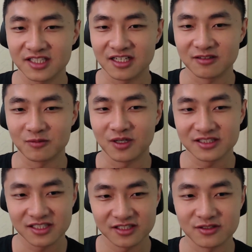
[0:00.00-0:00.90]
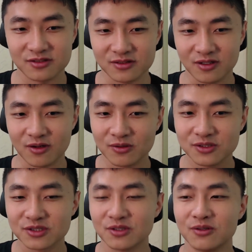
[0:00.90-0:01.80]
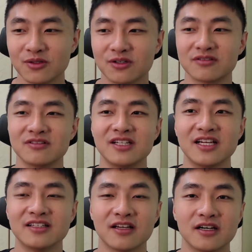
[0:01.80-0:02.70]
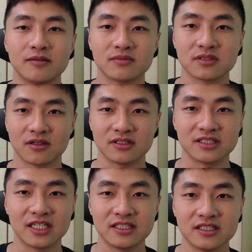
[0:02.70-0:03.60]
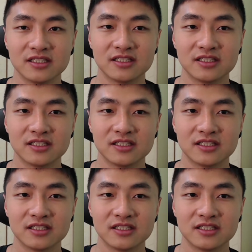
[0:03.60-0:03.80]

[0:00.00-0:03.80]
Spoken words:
I wanted to also create content,